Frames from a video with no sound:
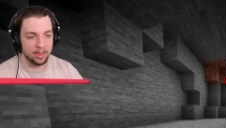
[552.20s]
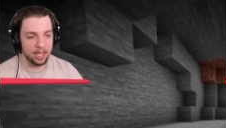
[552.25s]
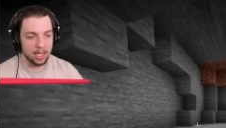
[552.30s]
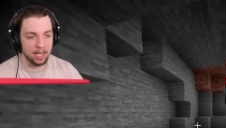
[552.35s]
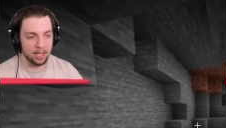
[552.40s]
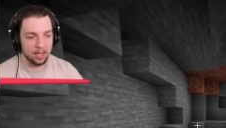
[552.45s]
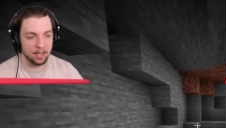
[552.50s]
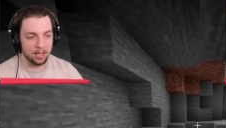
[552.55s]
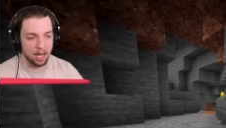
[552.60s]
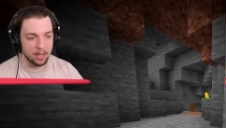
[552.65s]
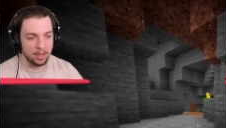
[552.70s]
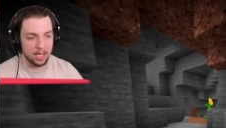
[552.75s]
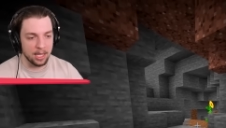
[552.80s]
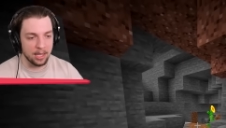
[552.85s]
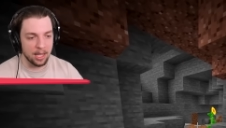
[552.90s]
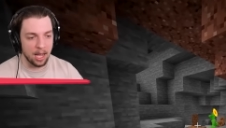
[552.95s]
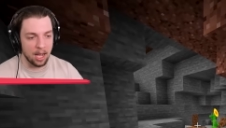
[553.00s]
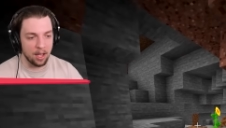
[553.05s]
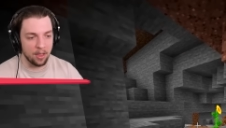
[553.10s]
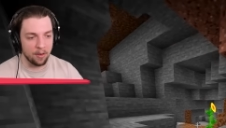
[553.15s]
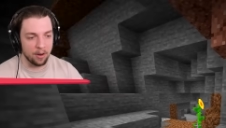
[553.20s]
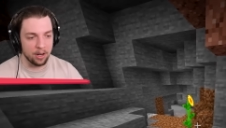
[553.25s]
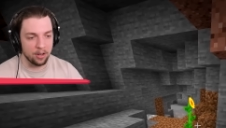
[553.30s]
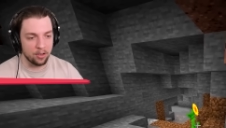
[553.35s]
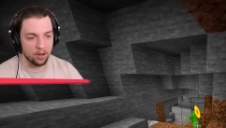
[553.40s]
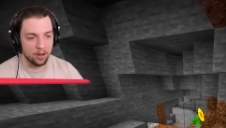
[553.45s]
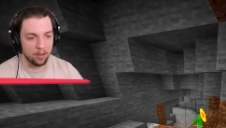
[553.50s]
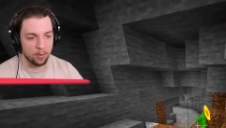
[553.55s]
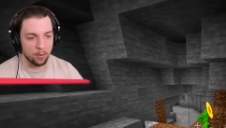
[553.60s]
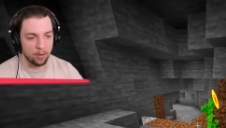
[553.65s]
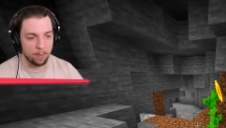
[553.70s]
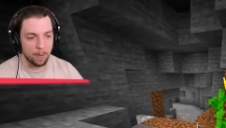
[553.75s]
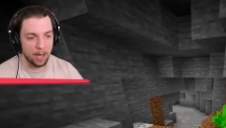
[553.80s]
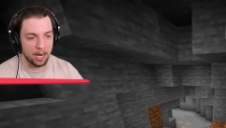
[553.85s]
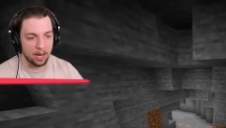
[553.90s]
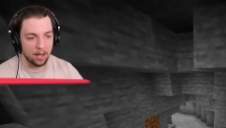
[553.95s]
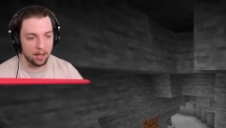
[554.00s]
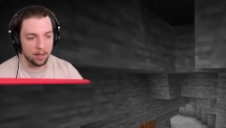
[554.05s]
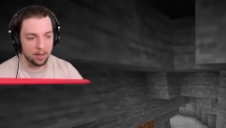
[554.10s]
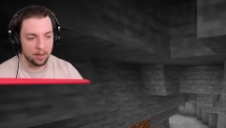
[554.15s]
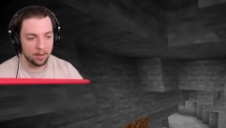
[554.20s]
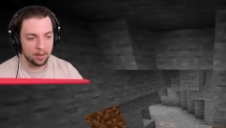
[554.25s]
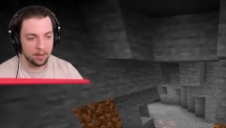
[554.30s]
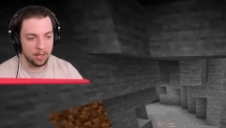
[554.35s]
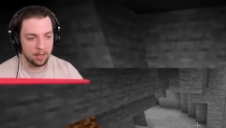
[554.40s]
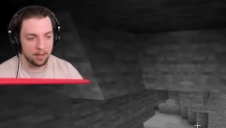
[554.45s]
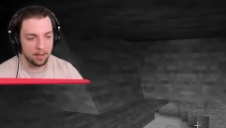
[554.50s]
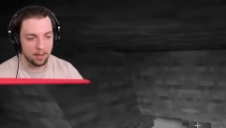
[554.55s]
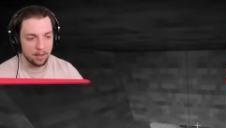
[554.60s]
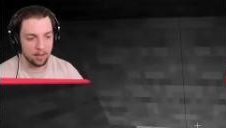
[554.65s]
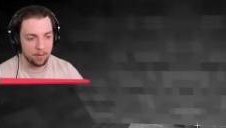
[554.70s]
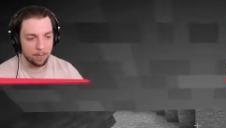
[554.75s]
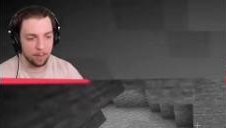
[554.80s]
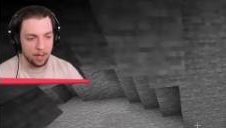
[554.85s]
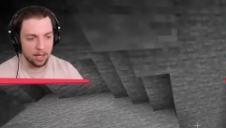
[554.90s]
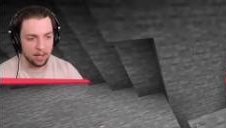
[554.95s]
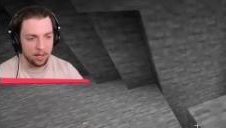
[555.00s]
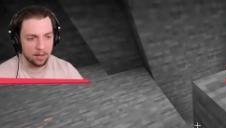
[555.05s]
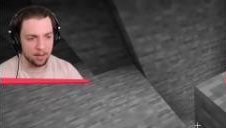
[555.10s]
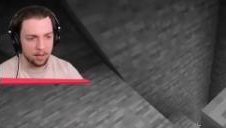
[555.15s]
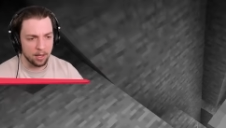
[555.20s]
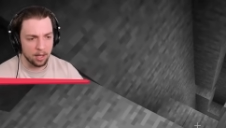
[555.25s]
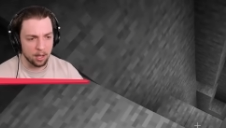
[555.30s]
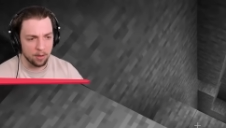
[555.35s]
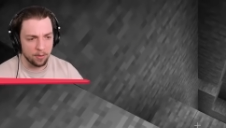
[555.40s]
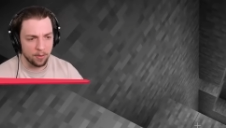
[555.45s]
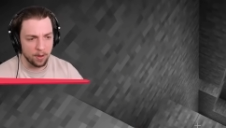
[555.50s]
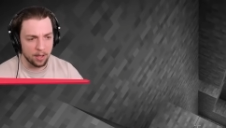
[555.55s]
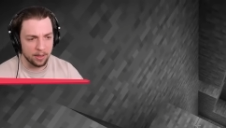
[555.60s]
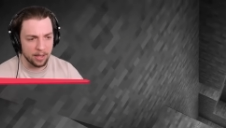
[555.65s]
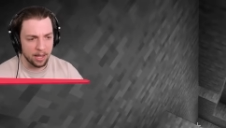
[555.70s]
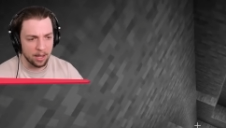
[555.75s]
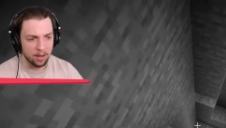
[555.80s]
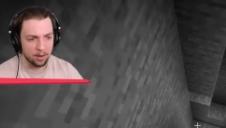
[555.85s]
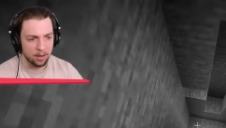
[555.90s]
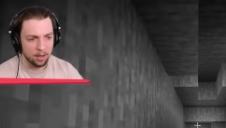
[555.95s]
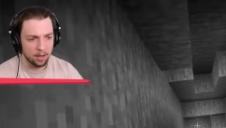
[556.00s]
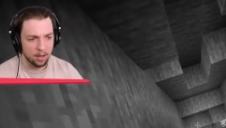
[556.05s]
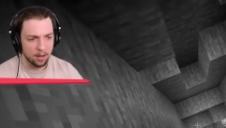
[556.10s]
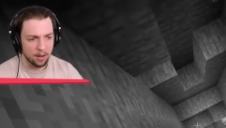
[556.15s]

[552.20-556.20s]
think that other entrance was better. This bit that goes far down.